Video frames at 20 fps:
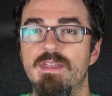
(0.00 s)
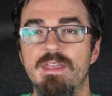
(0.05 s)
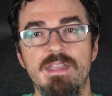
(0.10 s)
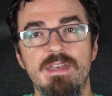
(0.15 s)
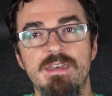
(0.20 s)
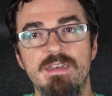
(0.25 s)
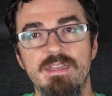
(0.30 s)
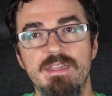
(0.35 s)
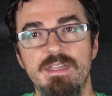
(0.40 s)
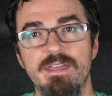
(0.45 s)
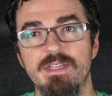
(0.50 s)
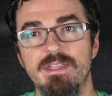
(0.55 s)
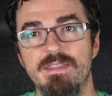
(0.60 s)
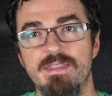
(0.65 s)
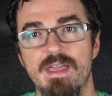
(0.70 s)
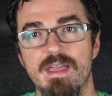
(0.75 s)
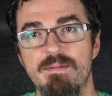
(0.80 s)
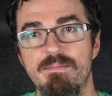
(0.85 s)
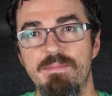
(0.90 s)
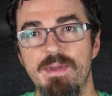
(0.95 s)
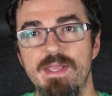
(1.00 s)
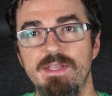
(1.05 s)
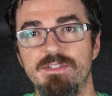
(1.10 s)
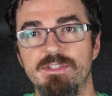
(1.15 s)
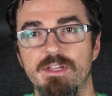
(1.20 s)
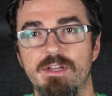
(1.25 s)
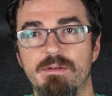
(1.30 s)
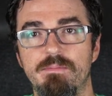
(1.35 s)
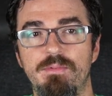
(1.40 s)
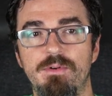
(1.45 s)
and needed that bass
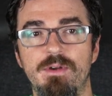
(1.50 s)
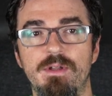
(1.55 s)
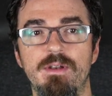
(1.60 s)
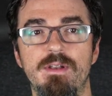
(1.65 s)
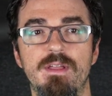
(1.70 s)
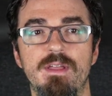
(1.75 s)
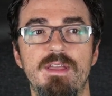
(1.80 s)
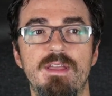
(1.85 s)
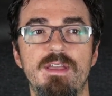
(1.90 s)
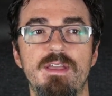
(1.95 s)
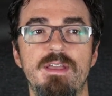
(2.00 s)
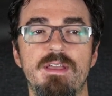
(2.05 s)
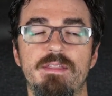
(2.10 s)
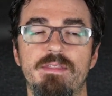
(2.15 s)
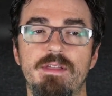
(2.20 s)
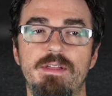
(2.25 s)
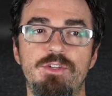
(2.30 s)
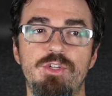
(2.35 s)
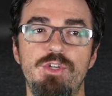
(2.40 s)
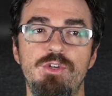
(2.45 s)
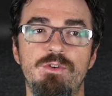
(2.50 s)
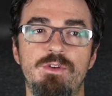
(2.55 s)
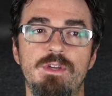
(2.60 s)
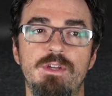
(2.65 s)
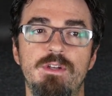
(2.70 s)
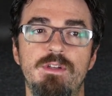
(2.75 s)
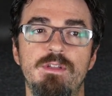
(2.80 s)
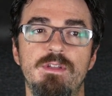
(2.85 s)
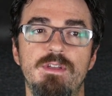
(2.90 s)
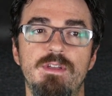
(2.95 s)
output that you
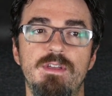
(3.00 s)
could